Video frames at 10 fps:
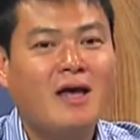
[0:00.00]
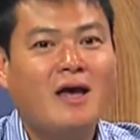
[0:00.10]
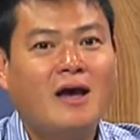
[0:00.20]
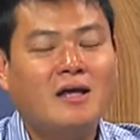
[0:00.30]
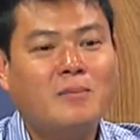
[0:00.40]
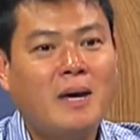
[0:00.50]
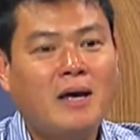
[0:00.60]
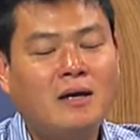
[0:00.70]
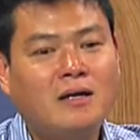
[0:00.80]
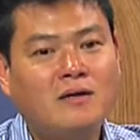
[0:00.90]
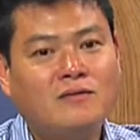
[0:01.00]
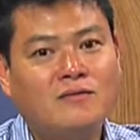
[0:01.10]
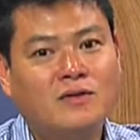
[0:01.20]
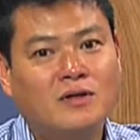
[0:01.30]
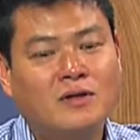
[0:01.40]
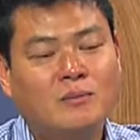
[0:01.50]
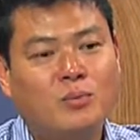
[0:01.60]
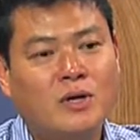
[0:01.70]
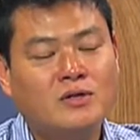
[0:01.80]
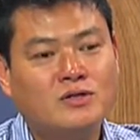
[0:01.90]
and the bank give the
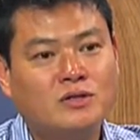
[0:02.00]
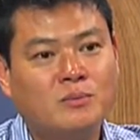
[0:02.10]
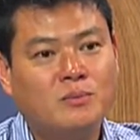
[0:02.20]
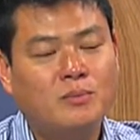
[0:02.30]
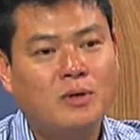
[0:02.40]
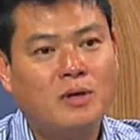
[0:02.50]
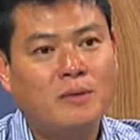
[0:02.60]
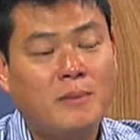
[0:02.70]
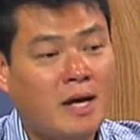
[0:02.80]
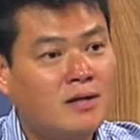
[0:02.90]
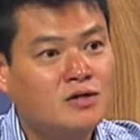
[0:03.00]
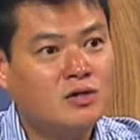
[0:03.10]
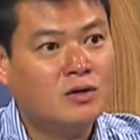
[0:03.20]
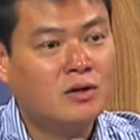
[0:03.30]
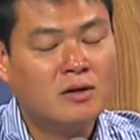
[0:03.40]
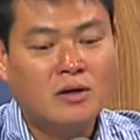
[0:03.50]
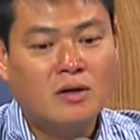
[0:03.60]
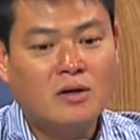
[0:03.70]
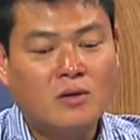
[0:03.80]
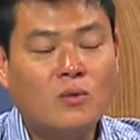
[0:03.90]
branch manager
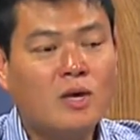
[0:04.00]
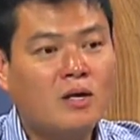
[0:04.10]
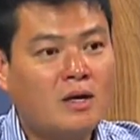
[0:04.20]
really